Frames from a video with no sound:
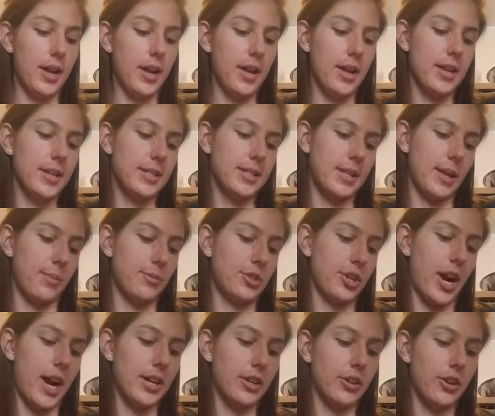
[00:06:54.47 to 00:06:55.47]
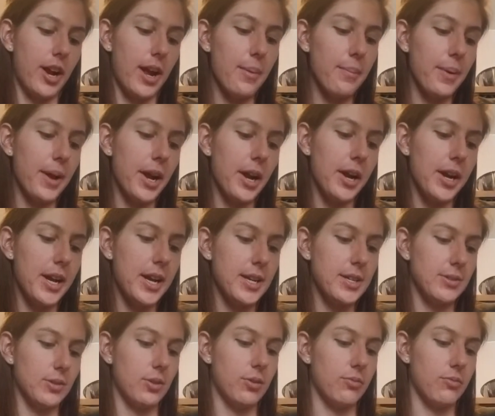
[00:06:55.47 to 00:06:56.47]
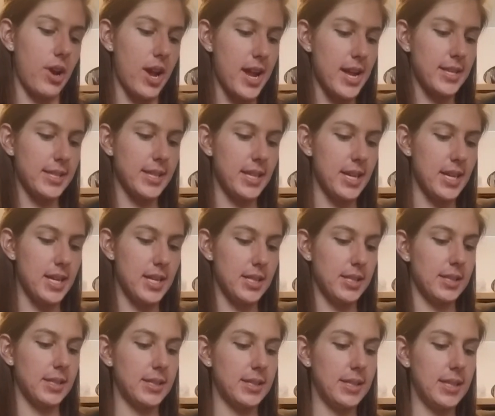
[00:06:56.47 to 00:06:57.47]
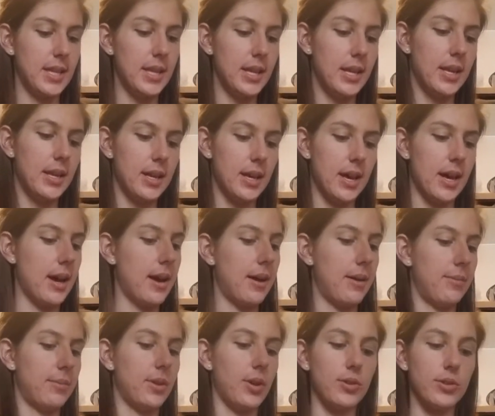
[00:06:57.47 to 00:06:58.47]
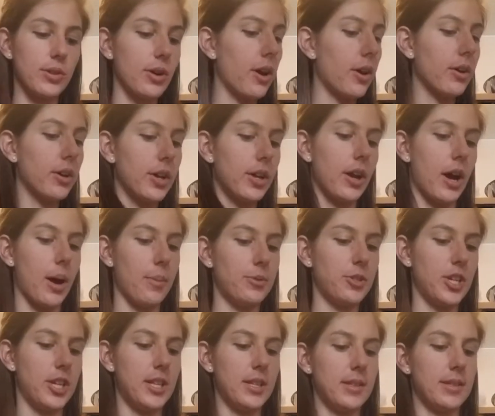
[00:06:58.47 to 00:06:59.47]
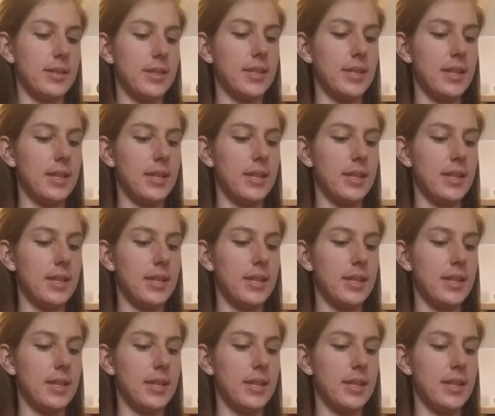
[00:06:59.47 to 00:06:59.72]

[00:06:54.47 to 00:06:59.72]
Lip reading: some dried cranberries or raisins. Those are all good options.